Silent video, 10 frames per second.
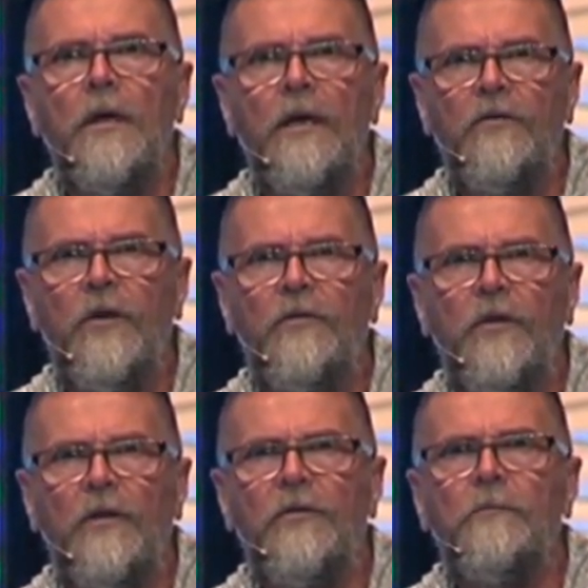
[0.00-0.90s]
And it
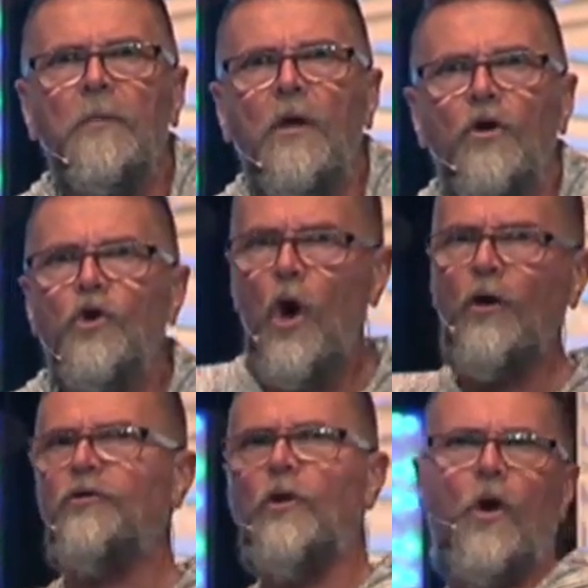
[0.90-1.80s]
says this,
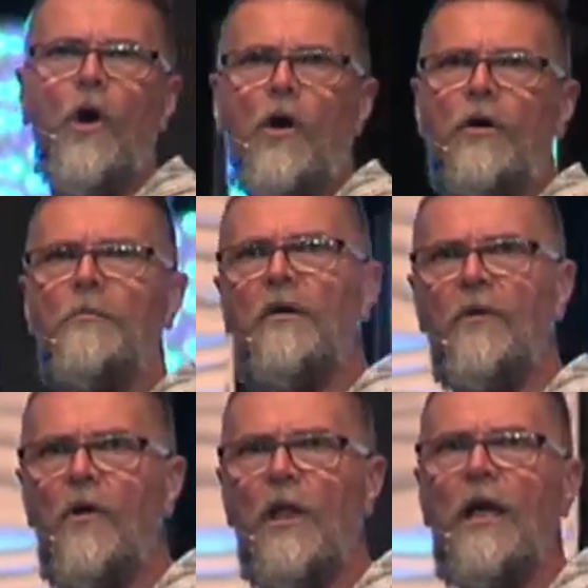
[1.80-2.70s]
guard your heart
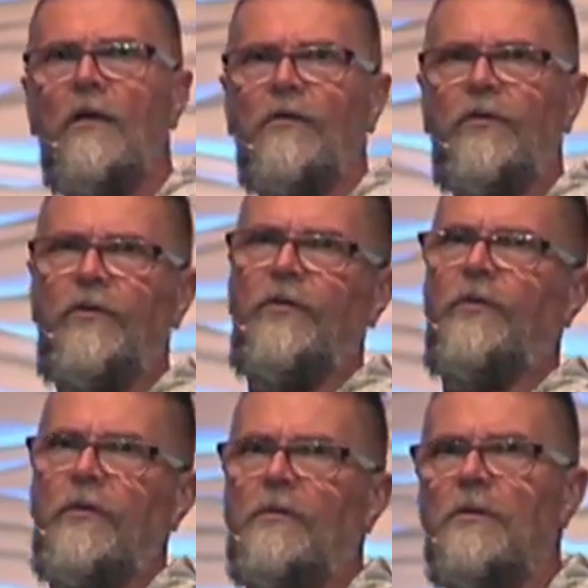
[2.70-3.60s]
above all
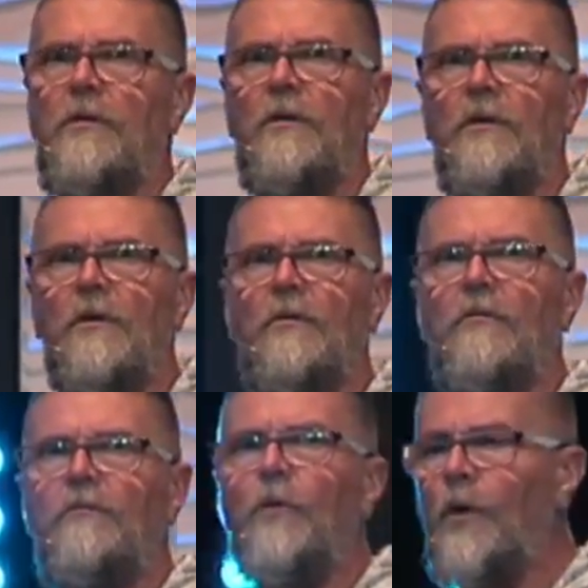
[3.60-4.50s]
else,
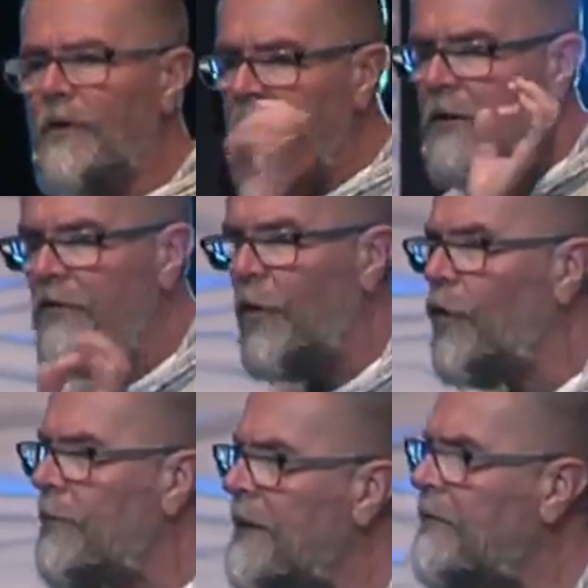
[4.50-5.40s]
for it
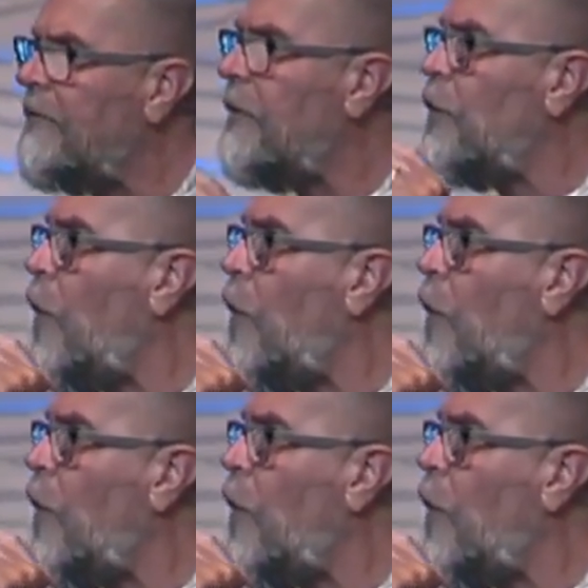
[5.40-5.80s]
determines the